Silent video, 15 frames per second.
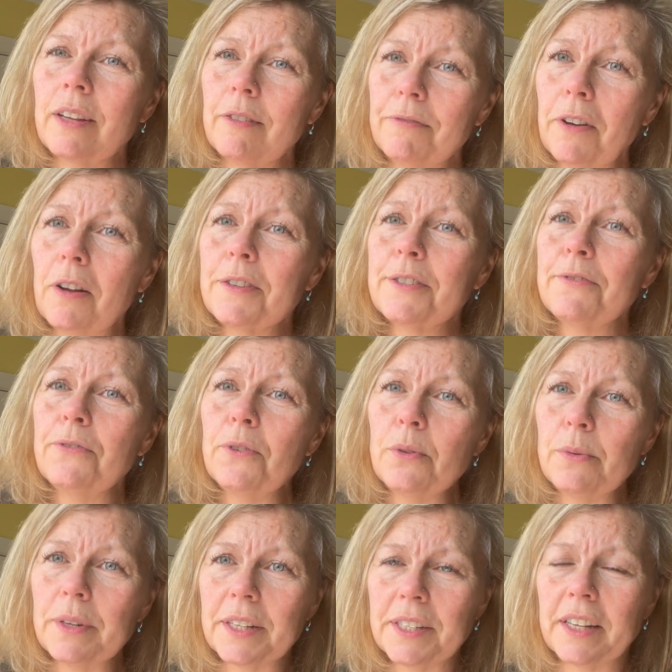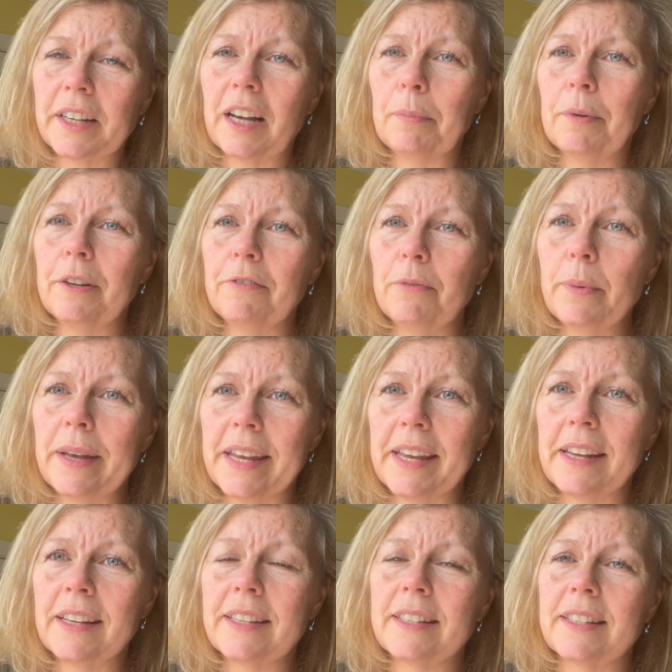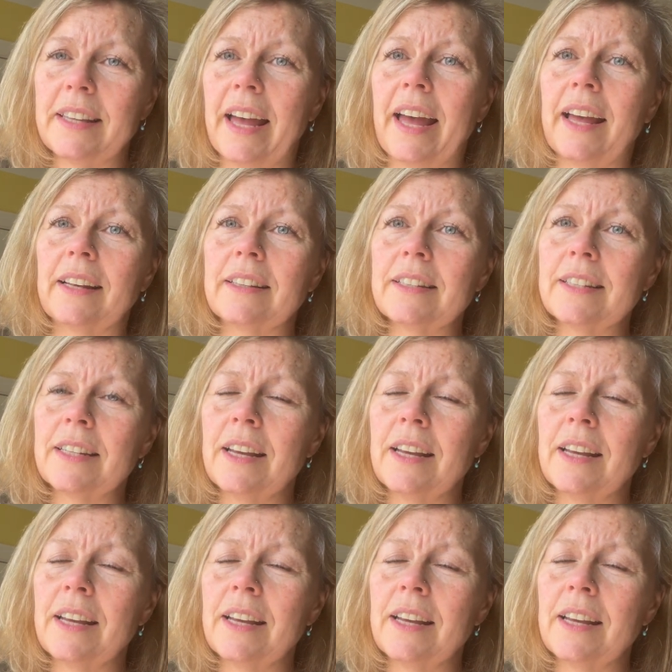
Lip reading: fast forward a couple of weeks, and